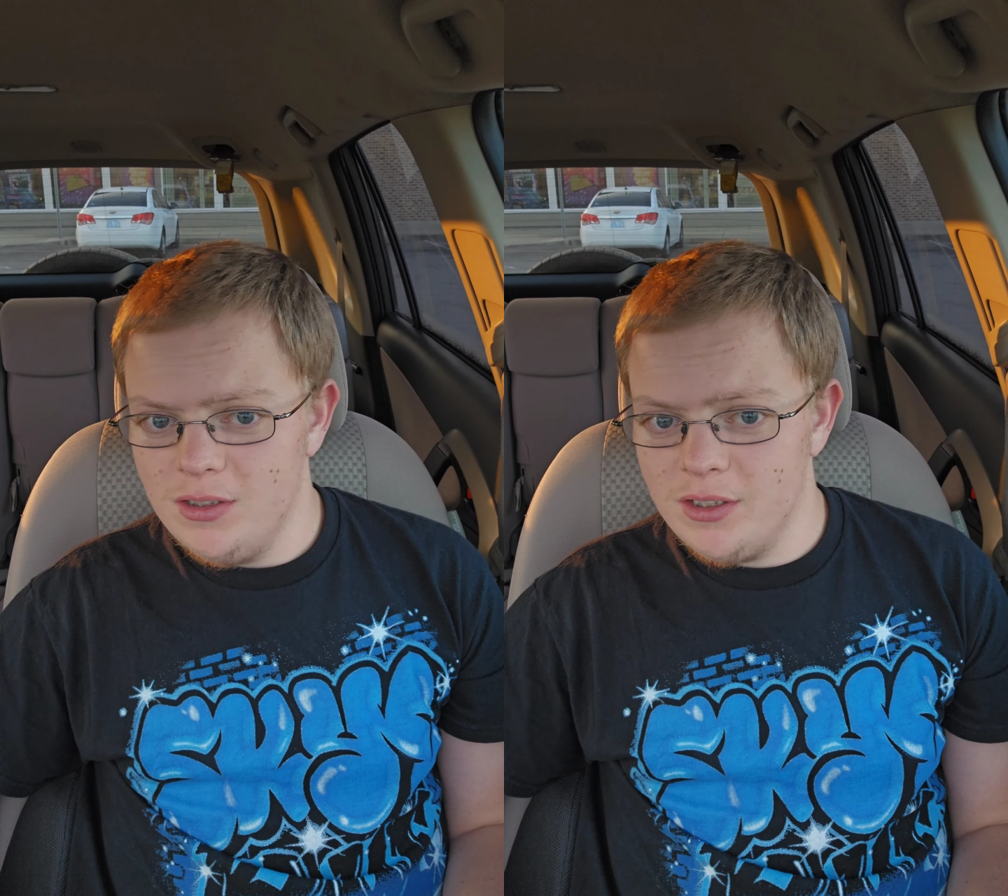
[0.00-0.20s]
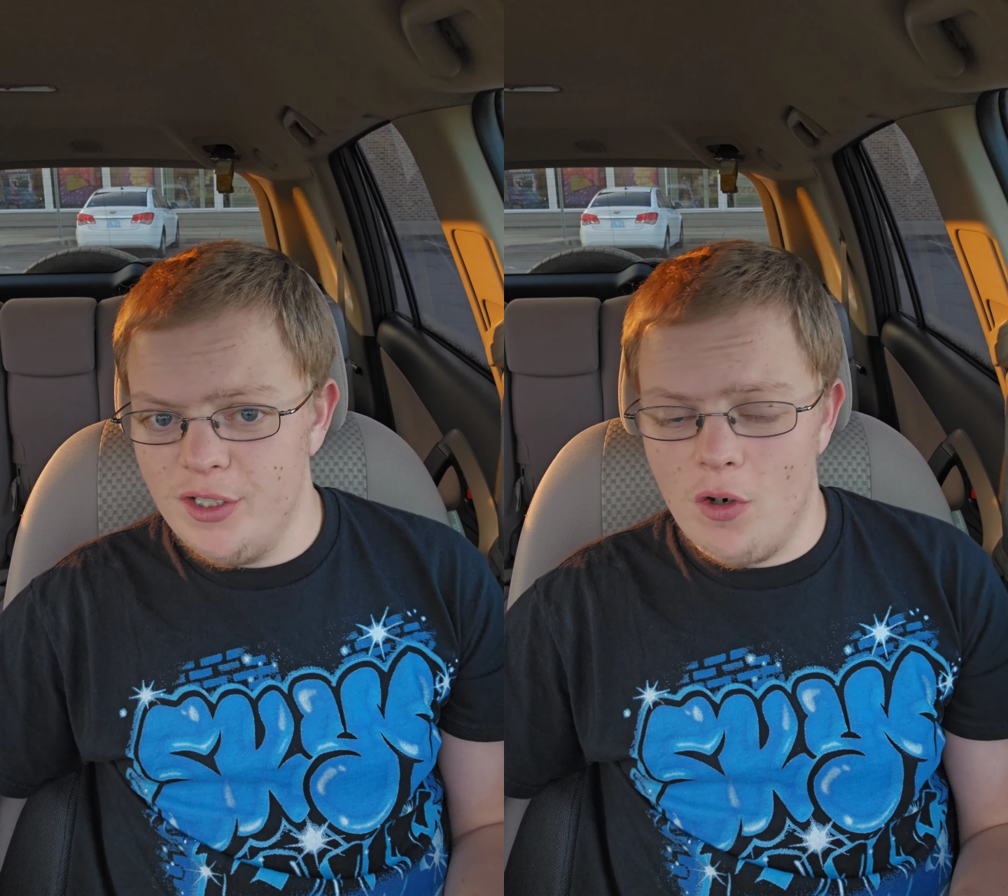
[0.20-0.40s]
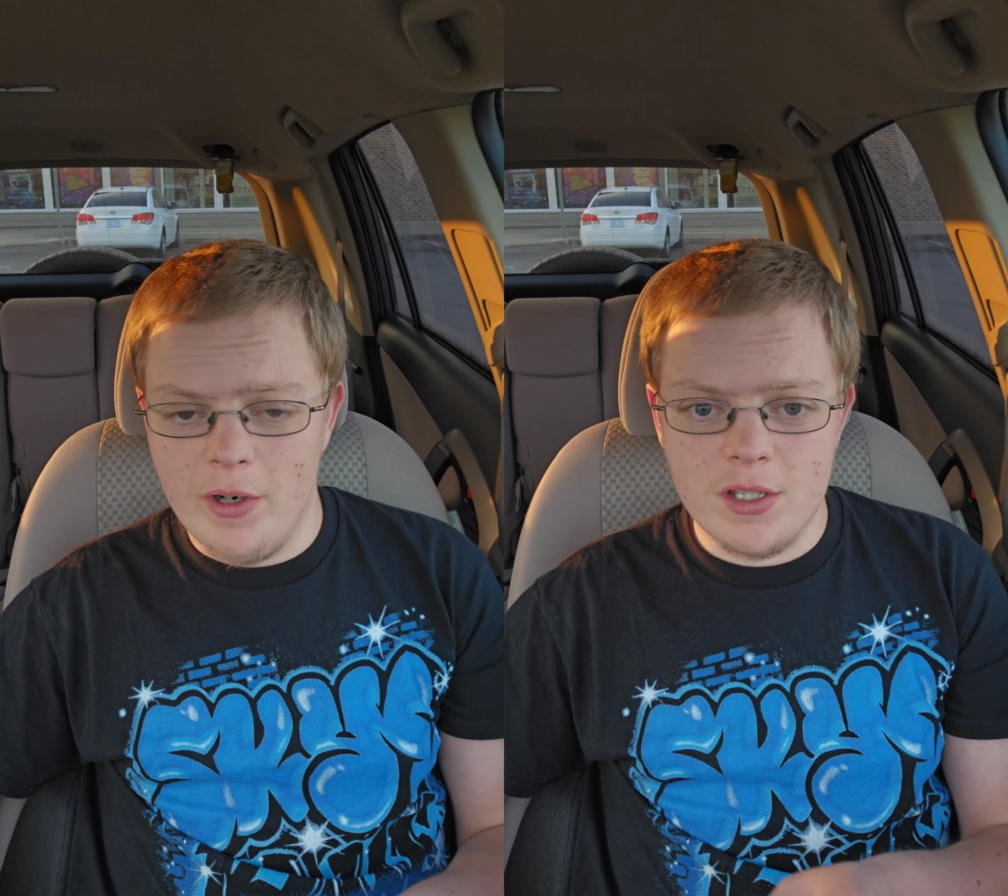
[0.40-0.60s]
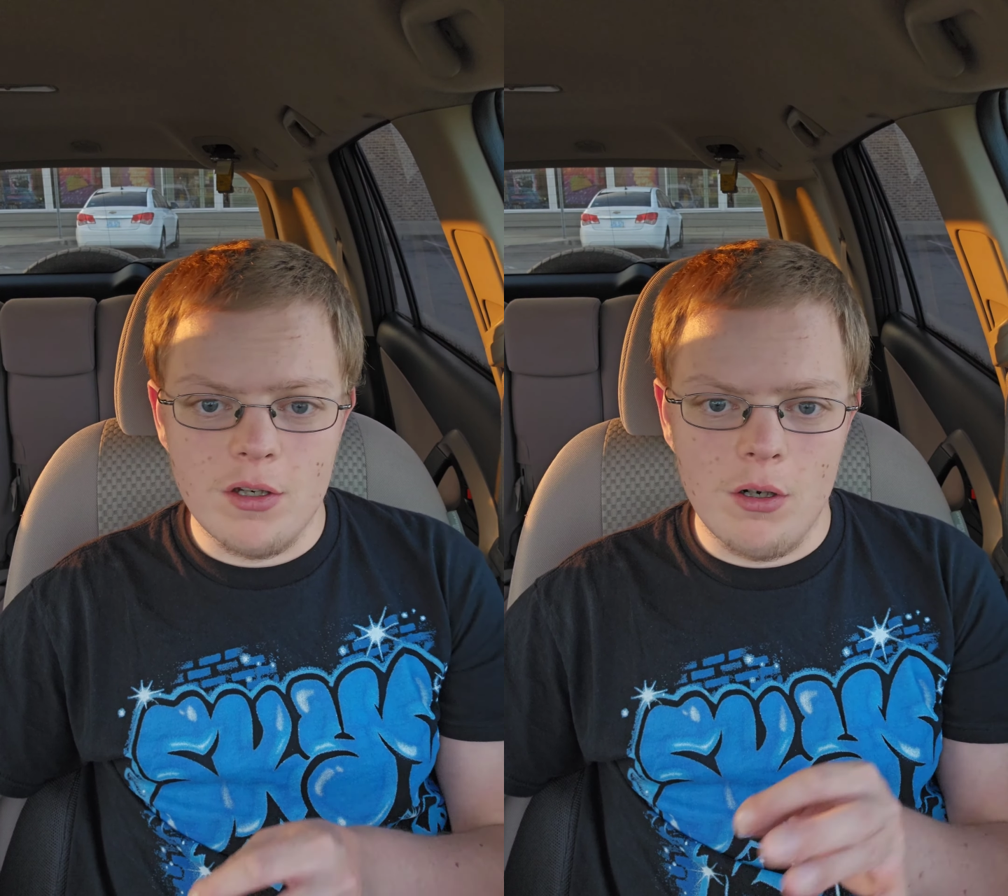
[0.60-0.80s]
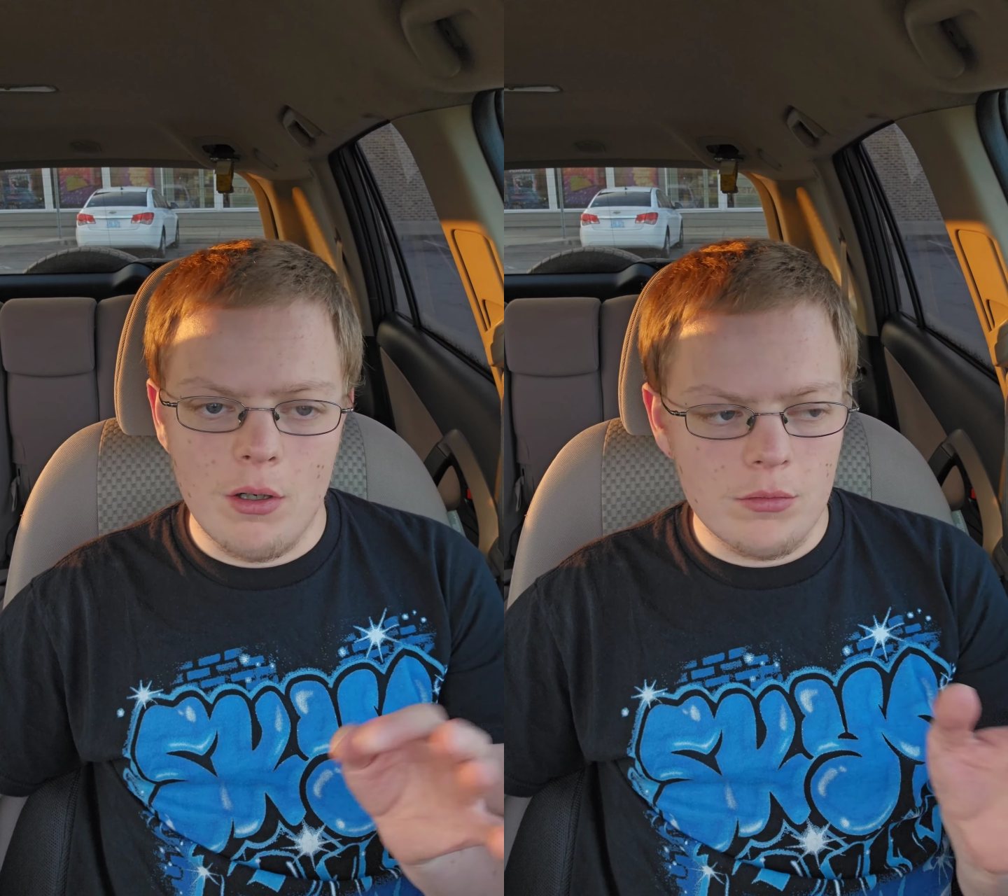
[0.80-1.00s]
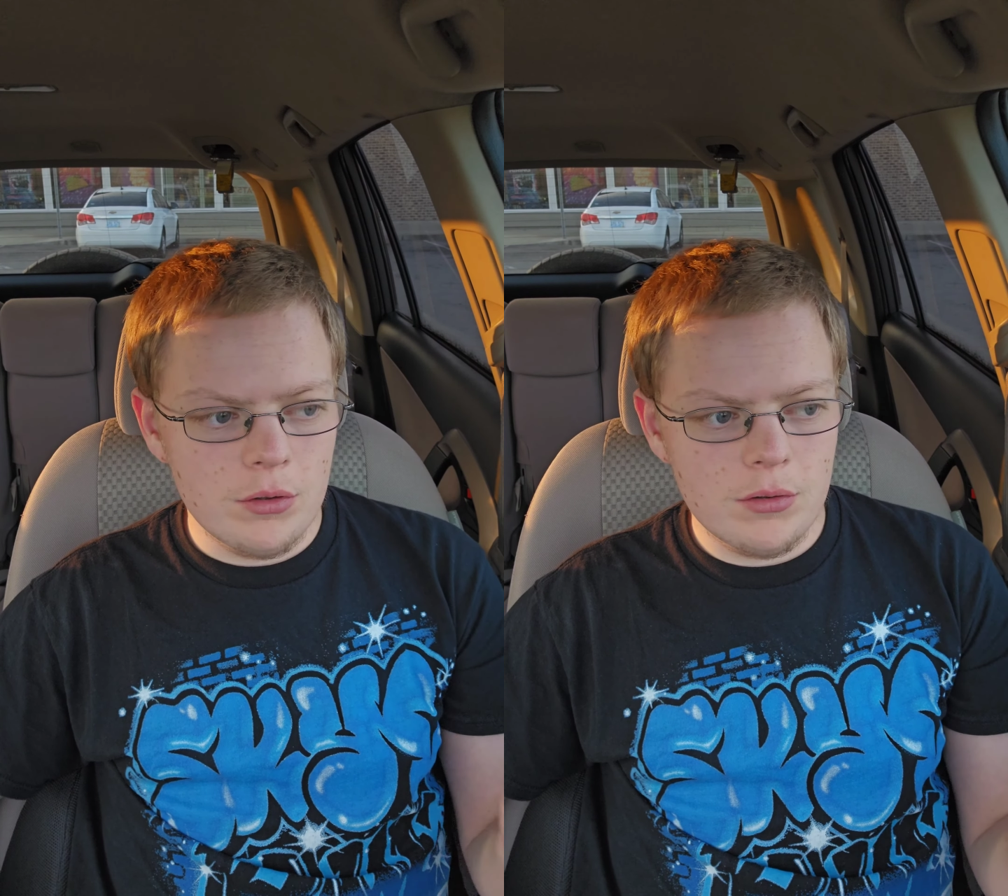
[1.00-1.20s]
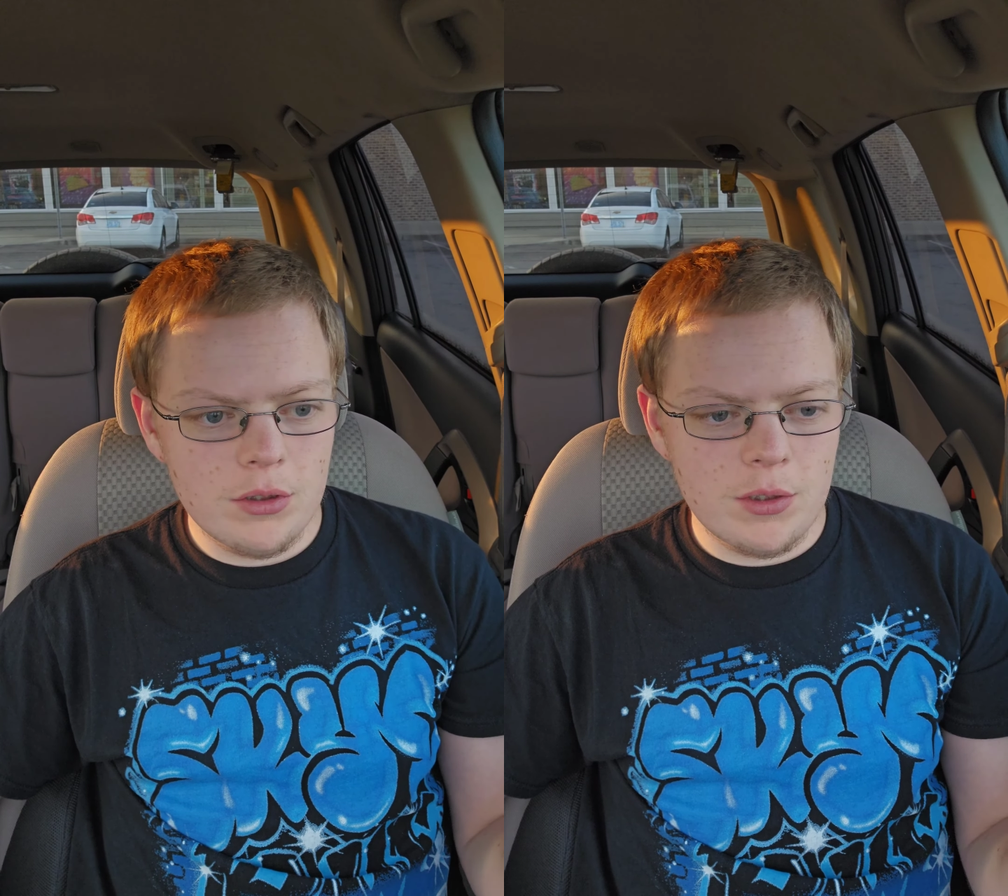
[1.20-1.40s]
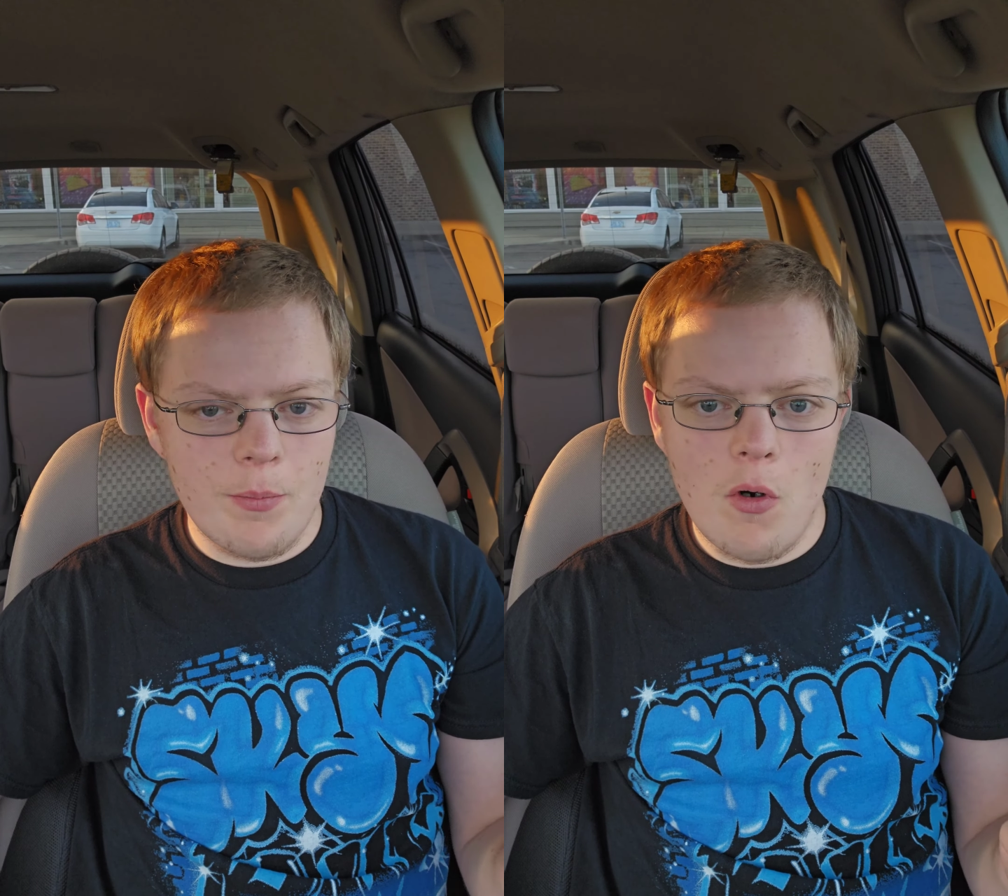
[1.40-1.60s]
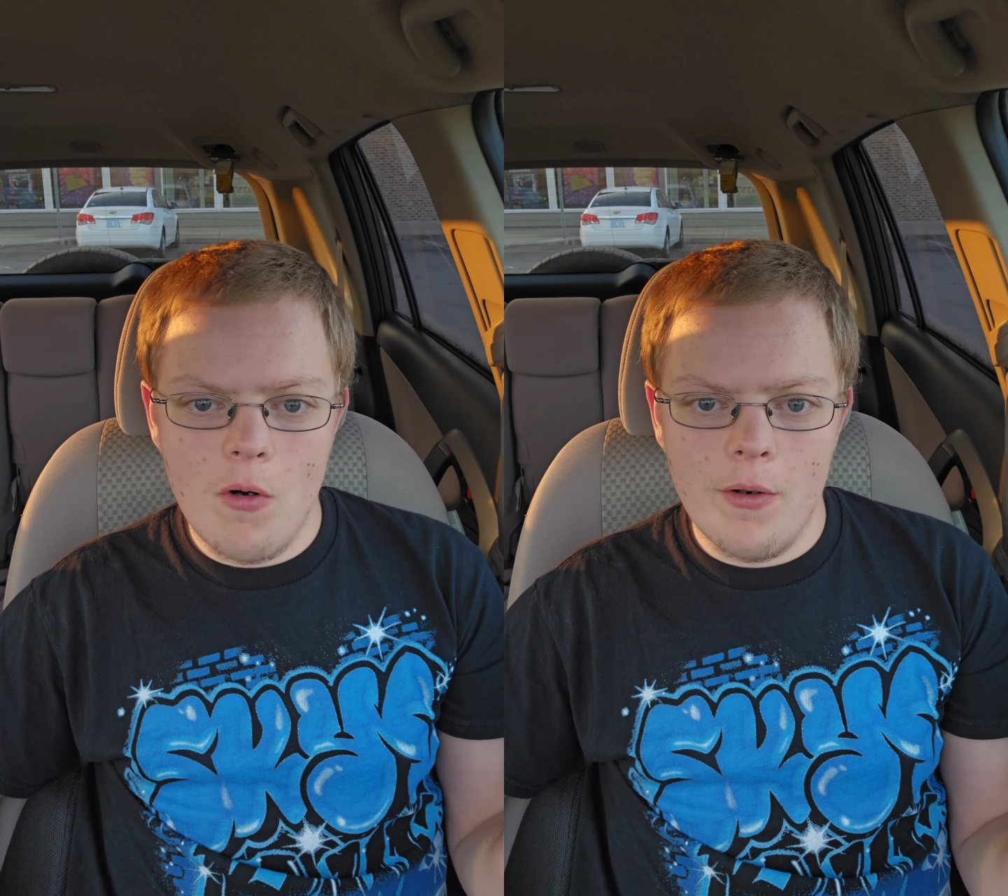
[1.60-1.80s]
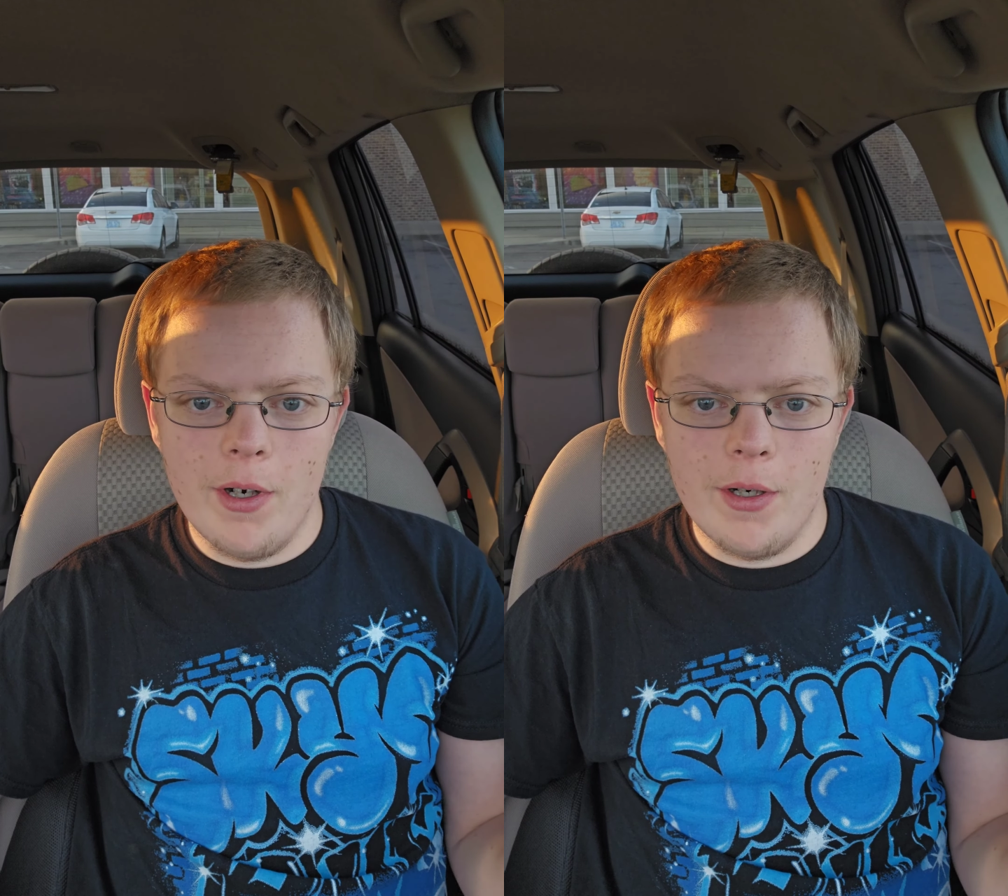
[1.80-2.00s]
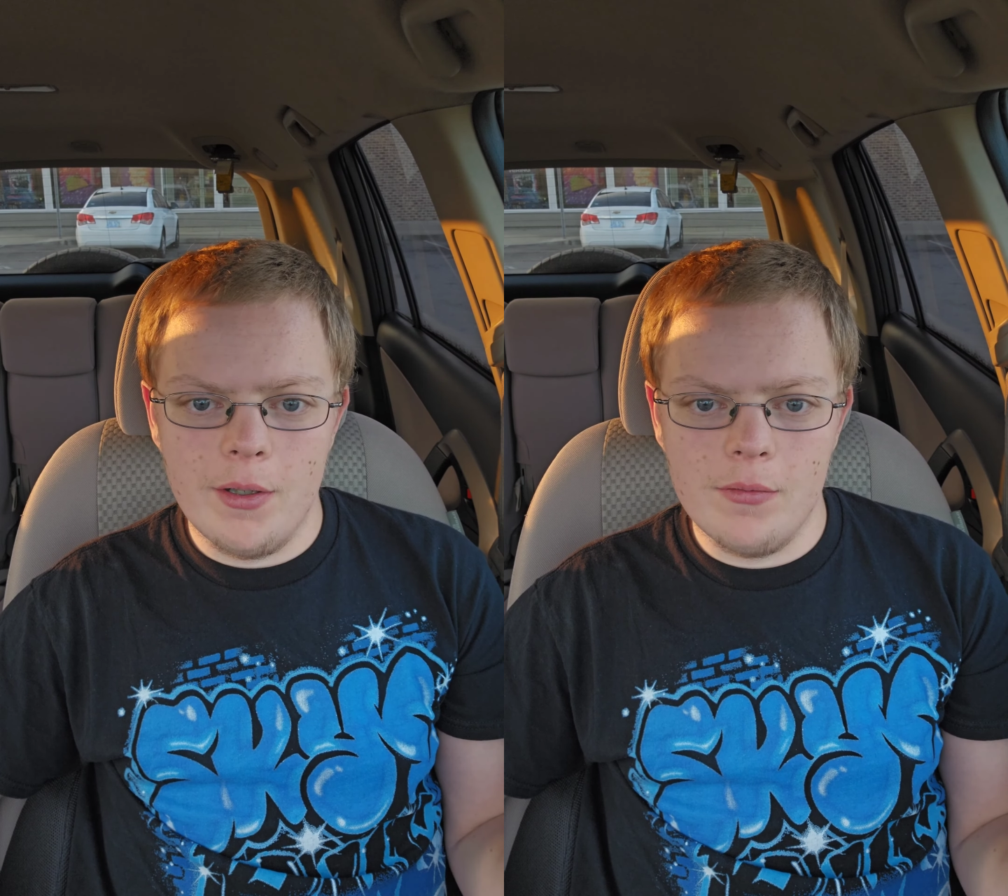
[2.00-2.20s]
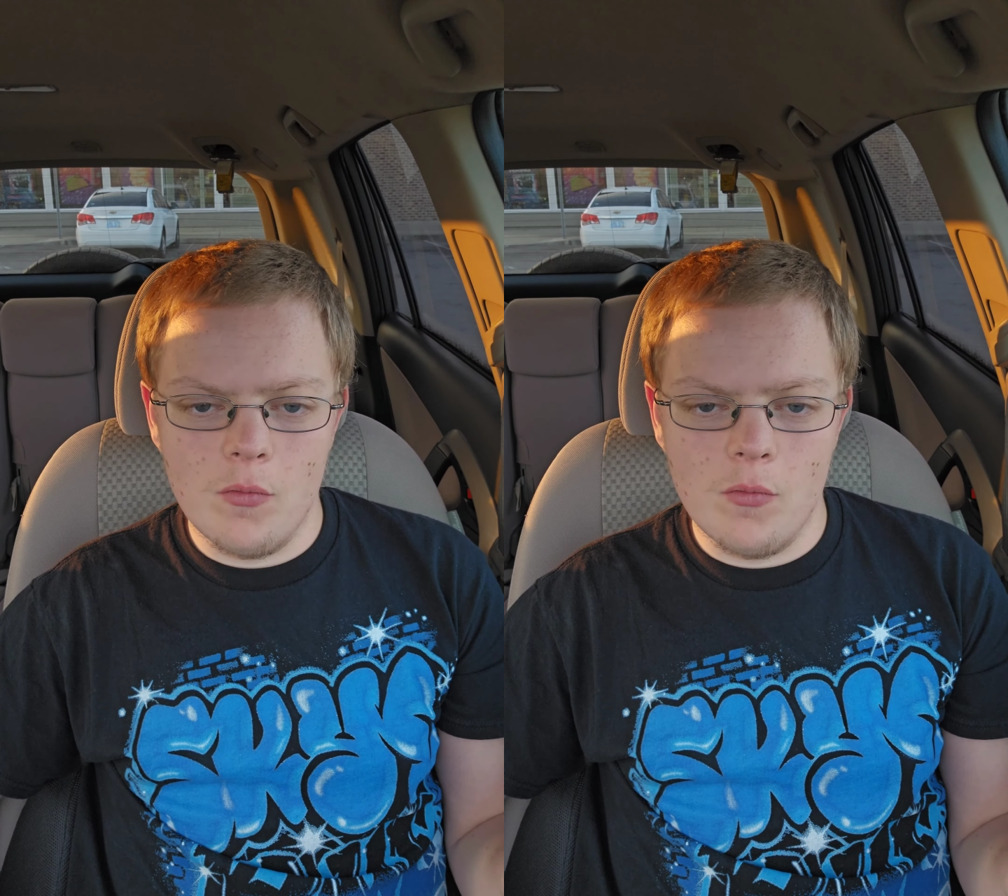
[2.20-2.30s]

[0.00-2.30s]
You know, like the Chipotle